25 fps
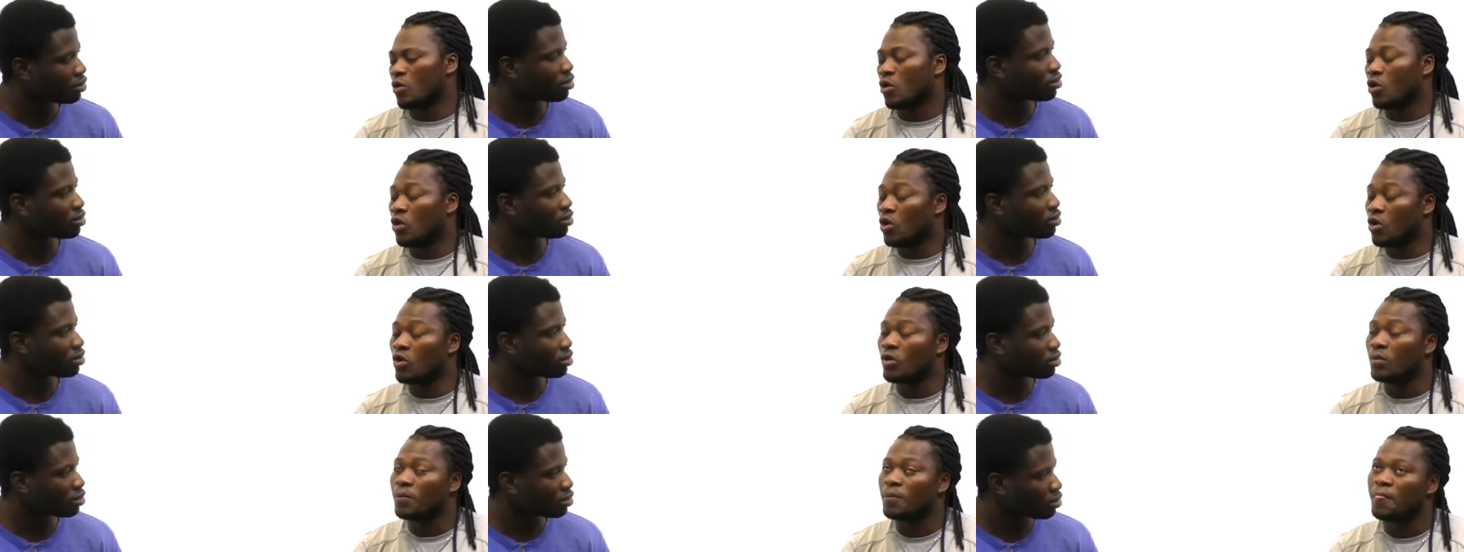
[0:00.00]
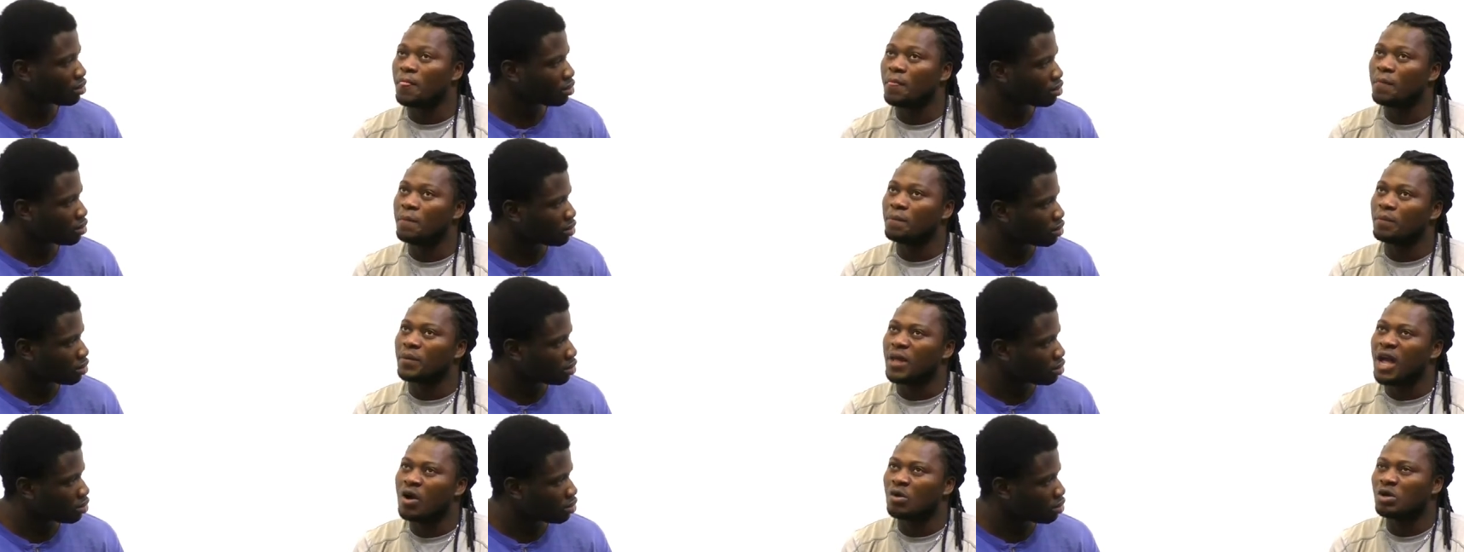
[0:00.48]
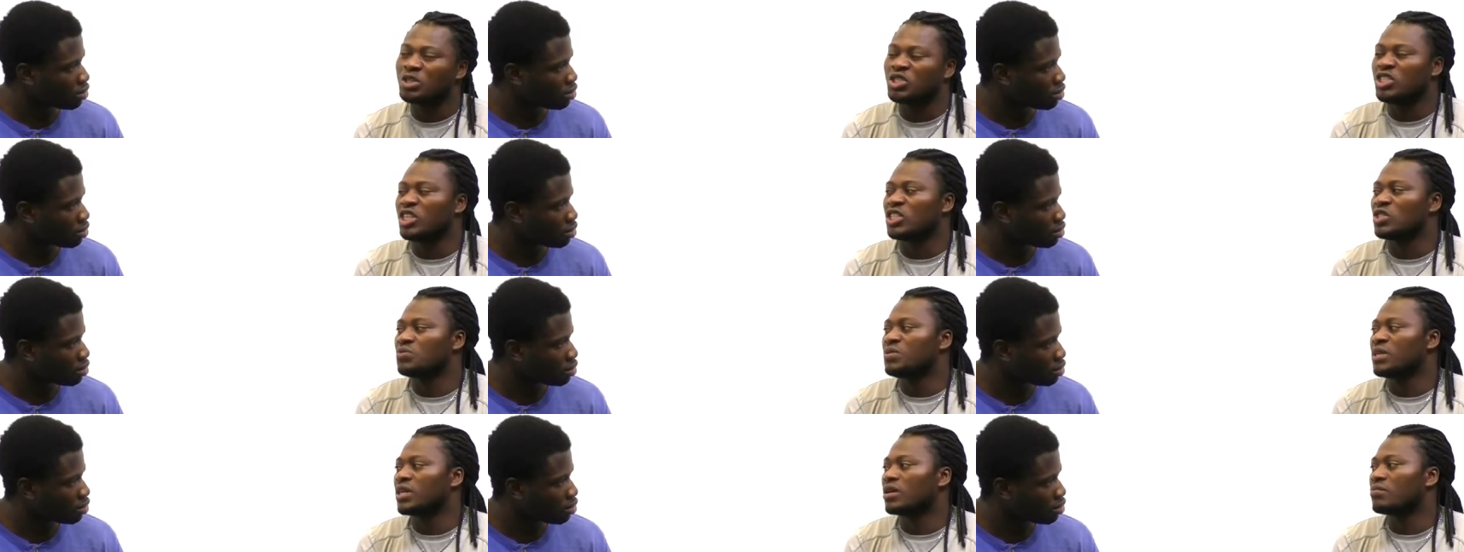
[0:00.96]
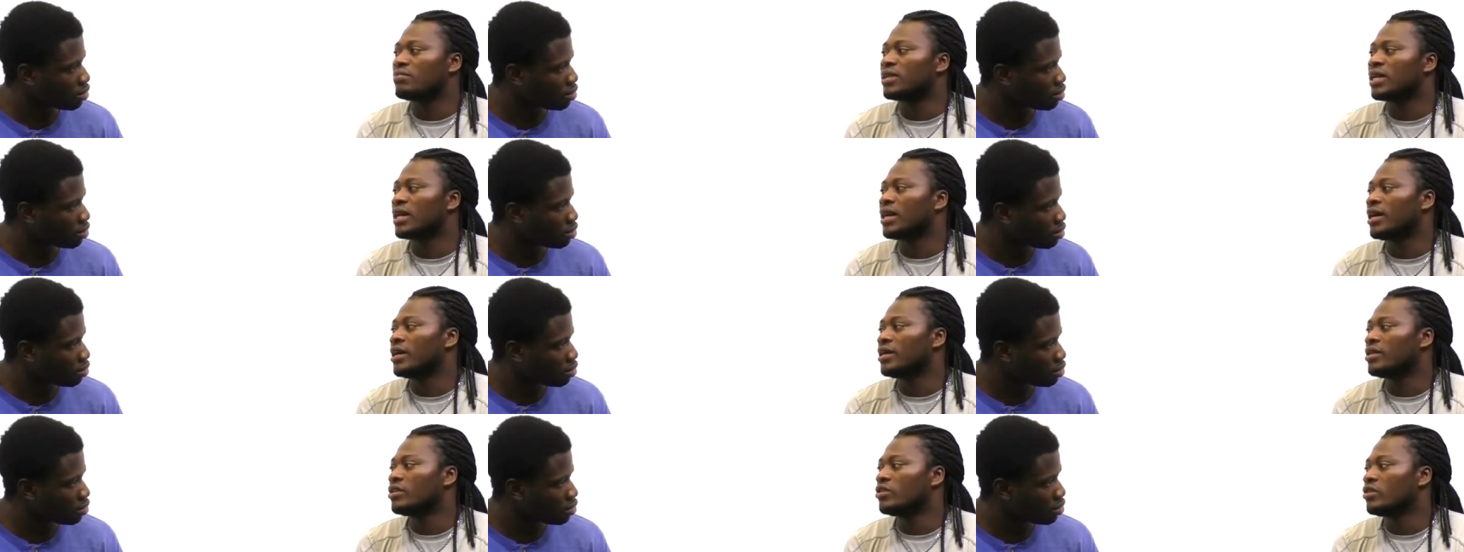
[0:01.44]
Speaker 1: or i was just being
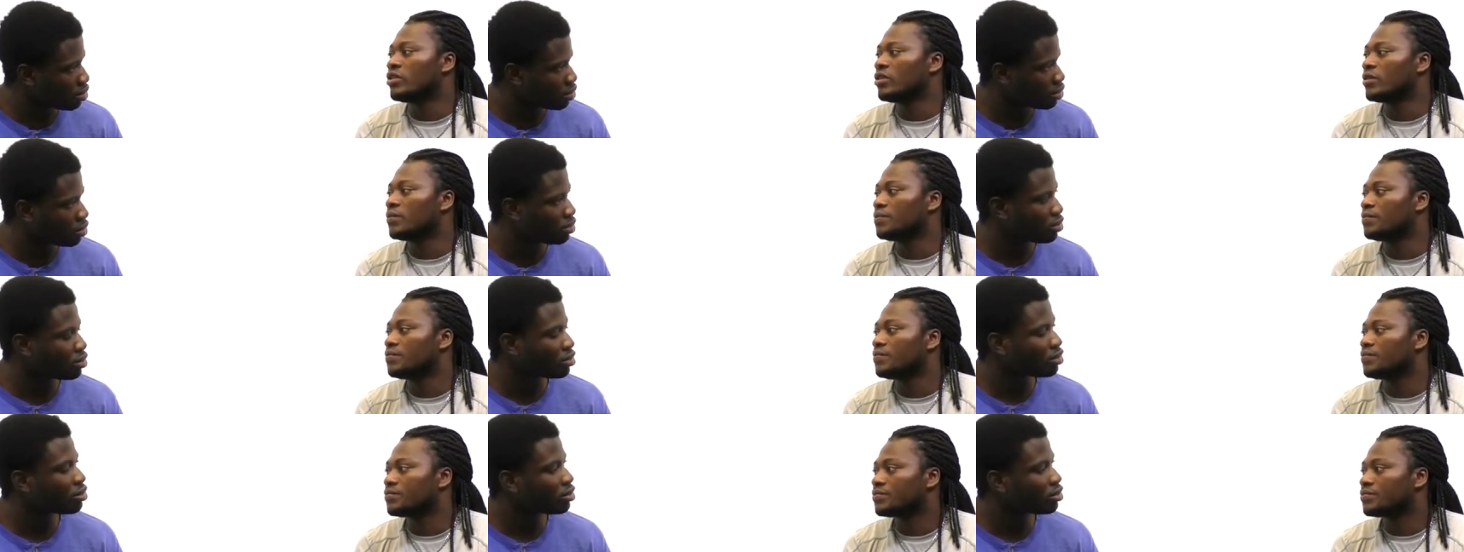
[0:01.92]
blind you know